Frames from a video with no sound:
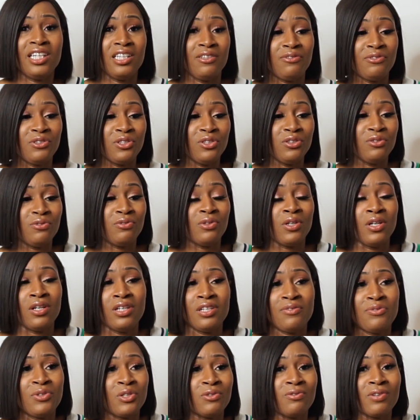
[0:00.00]
If
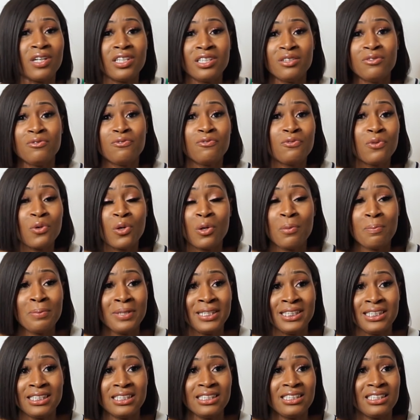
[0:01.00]
you're running 4
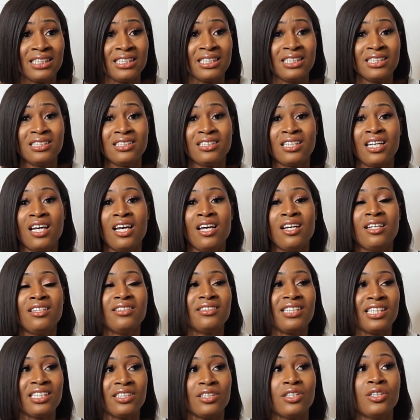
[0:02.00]

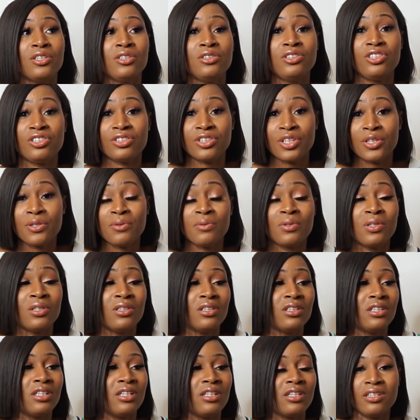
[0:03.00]
businesses, they know, do you know
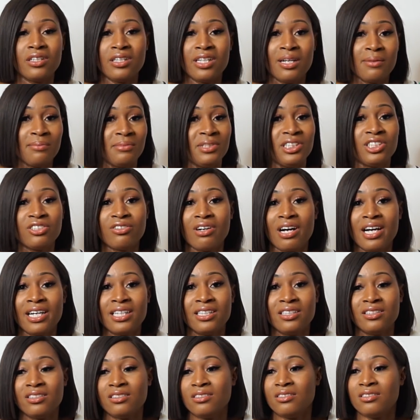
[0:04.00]
what, let me try
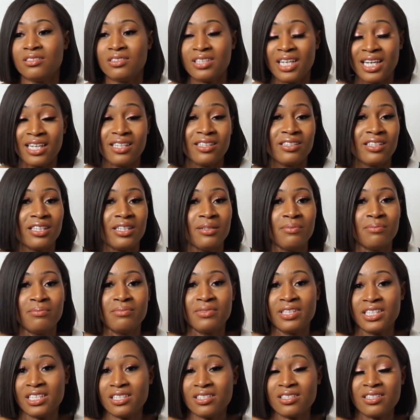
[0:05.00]
and take
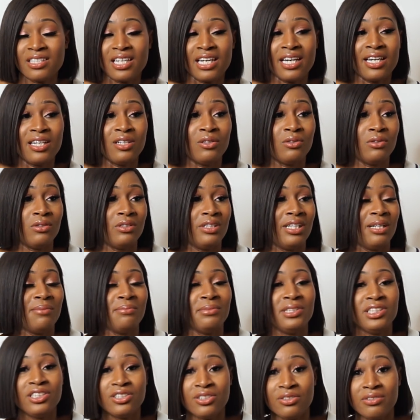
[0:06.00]
him this day, or let
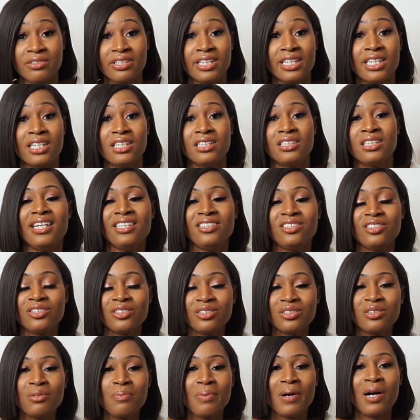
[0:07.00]
me do this. It's
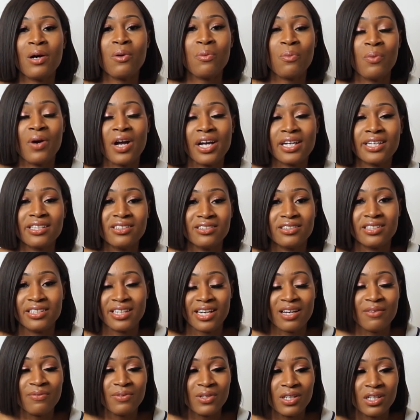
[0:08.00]
just about working
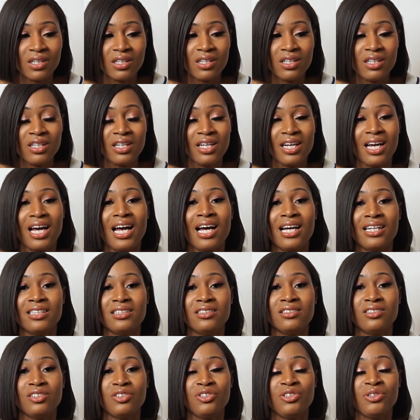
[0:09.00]
together,
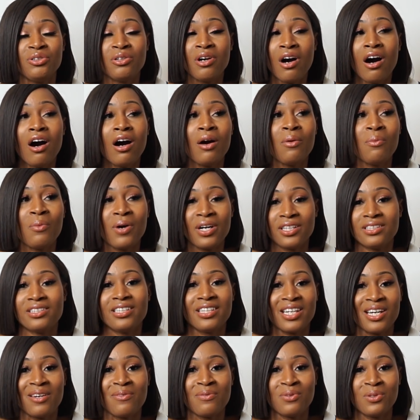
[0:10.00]
and you can't work
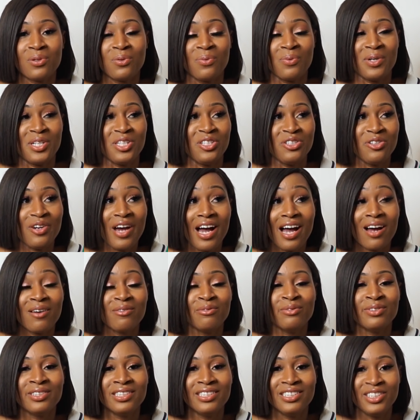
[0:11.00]
together when you
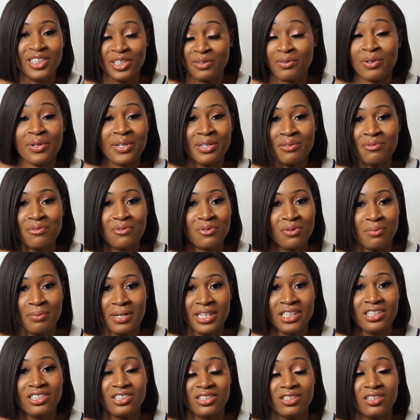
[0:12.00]
have zero
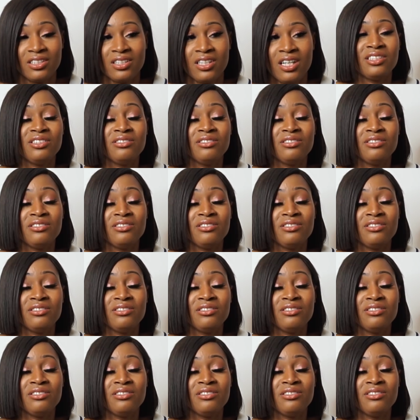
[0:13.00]
information.